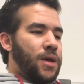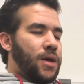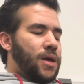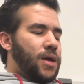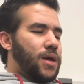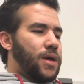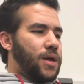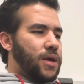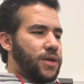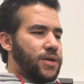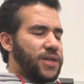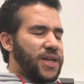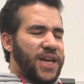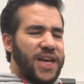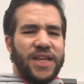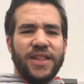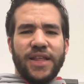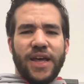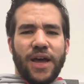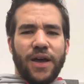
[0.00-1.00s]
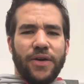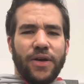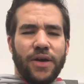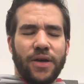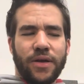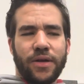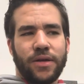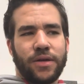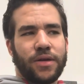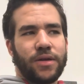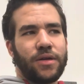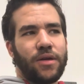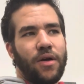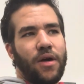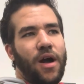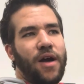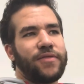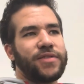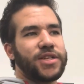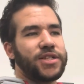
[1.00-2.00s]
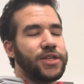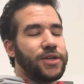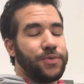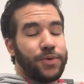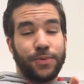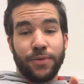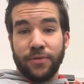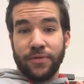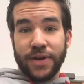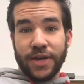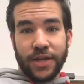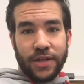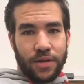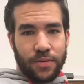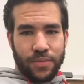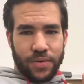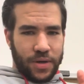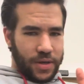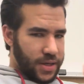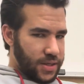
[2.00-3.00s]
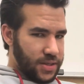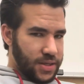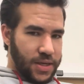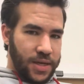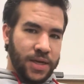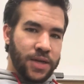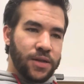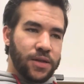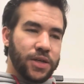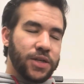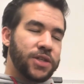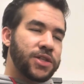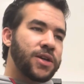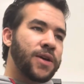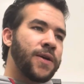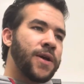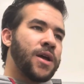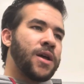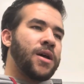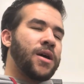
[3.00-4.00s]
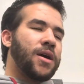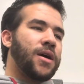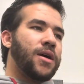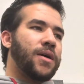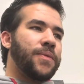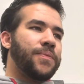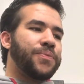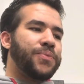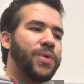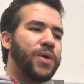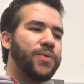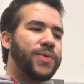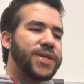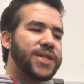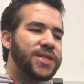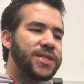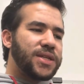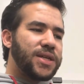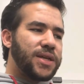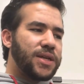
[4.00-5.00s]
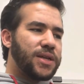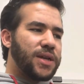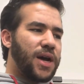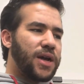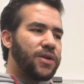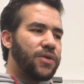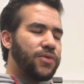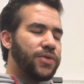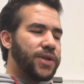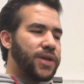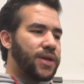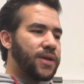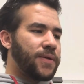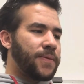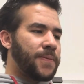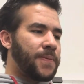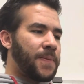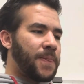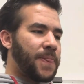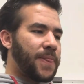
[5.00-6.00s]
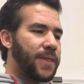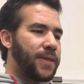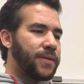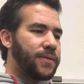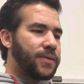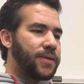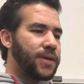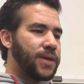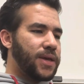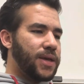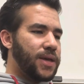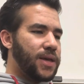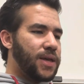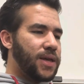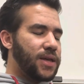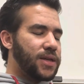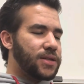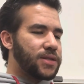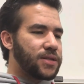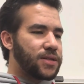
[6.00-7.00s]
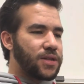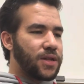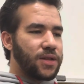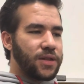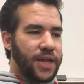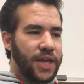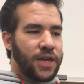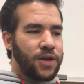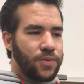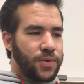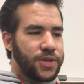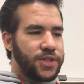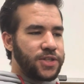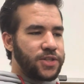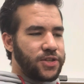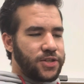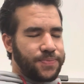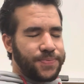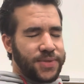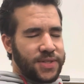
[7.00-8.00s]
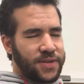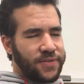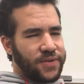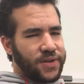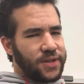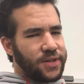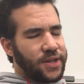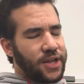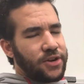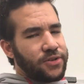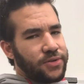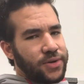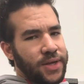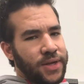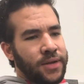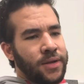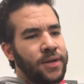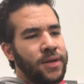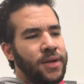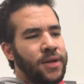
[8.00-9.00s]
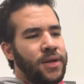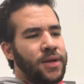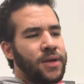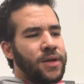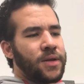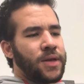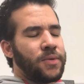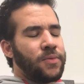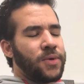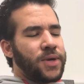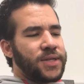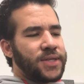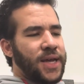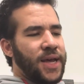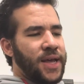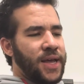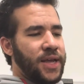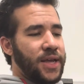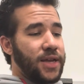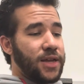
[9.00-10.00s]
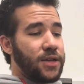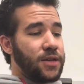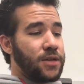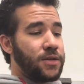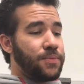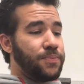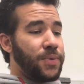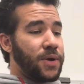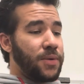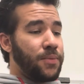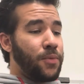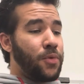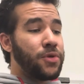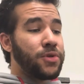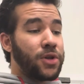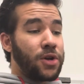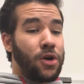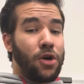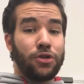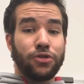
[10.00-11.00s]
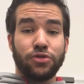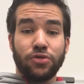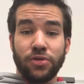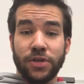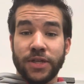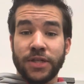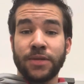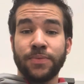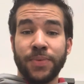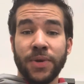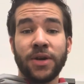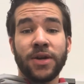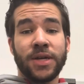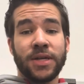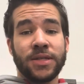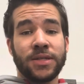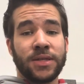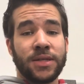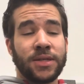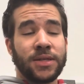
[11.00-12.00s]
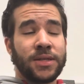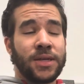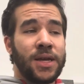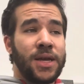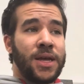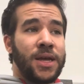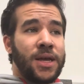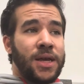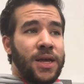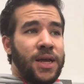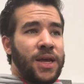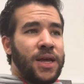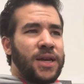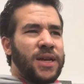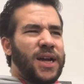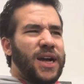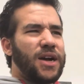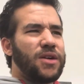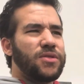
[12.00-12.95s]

And in that, obviously when we're reading the book, it's in English, but we see not only is the language, the specific lettering, what's at hand, but more the cultural experiences and how